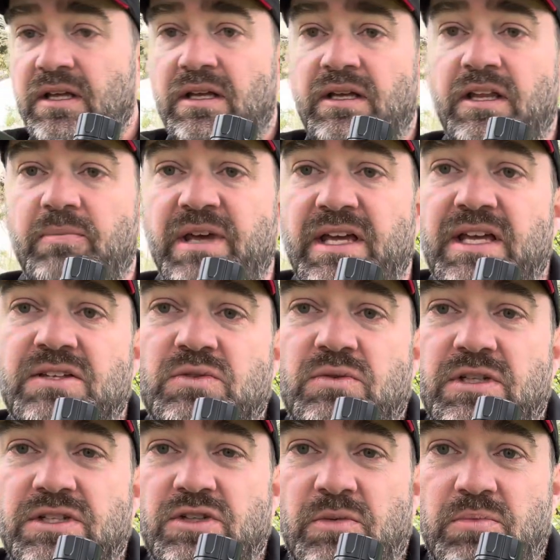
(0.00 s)
Now the back has all
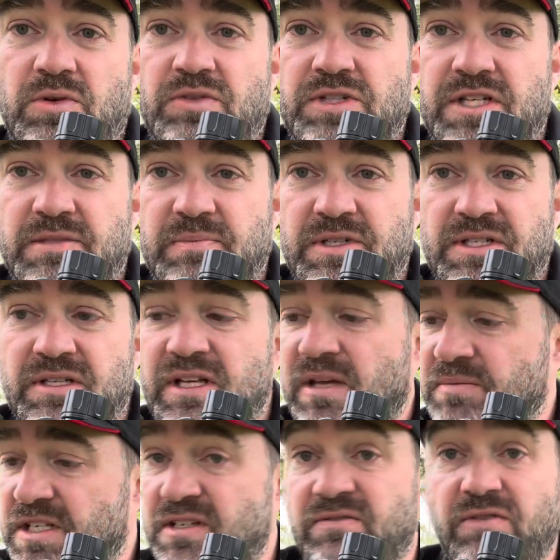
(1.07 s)
the Doppler adjustment,
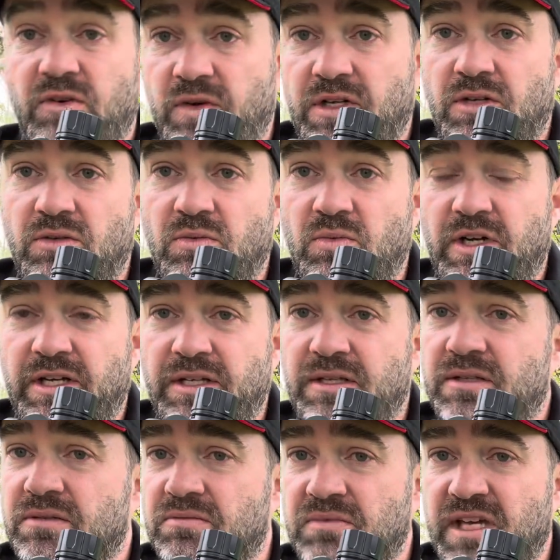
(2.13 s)
comes out a very long way,
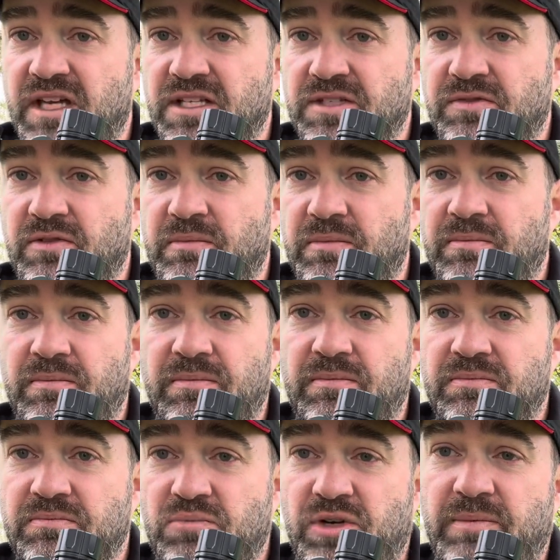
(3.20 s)
caters for
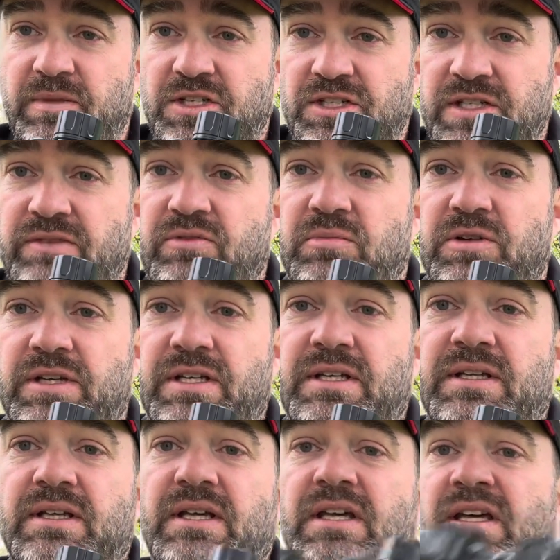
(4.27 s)
pretty much everybody.
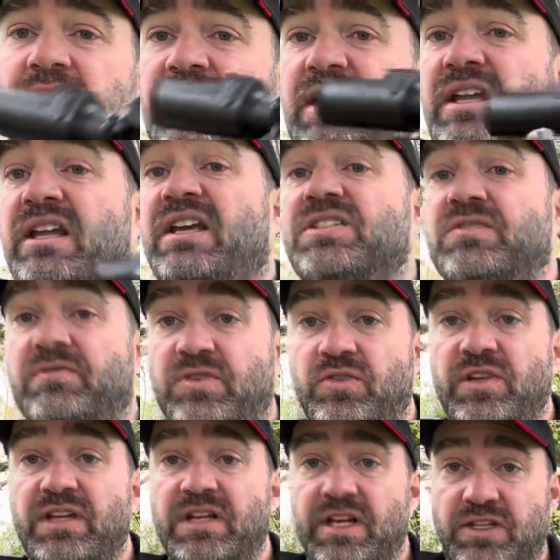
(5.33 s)
Now it's a
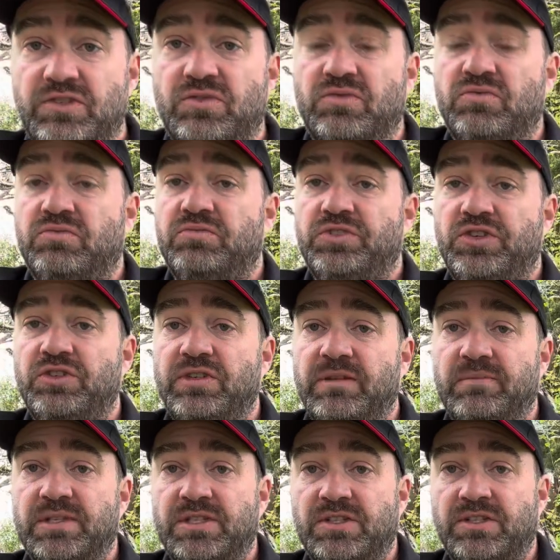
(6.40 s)
very natural shooting
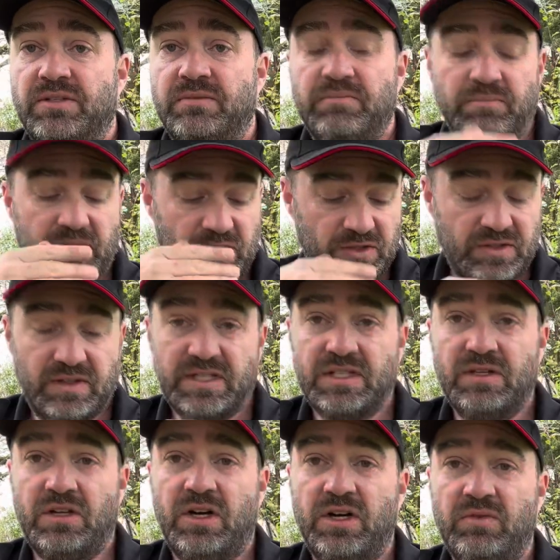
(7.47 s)
position because of this
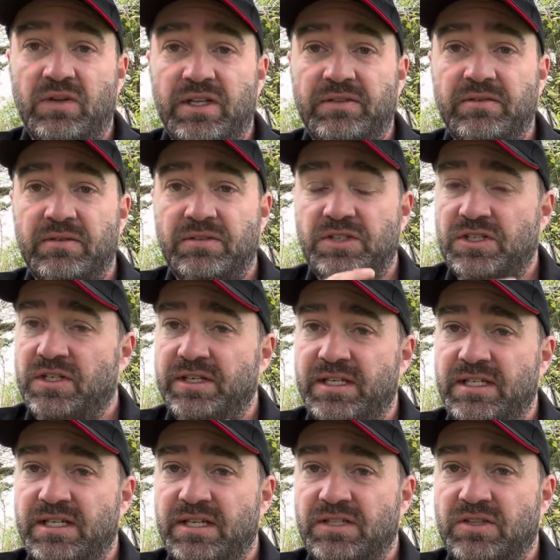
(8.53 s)
eye relief, just like your
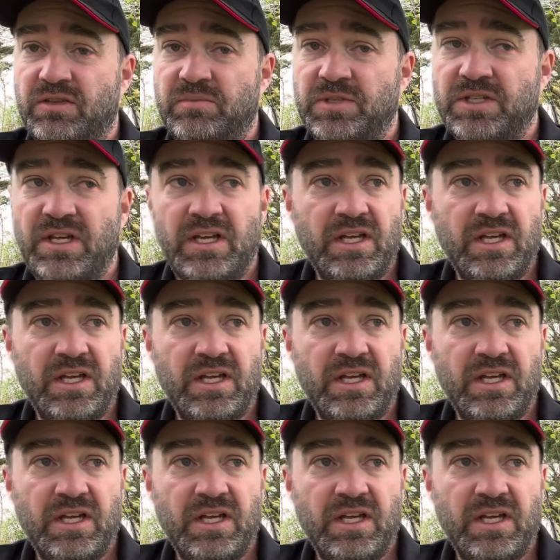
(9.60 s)
day scopes.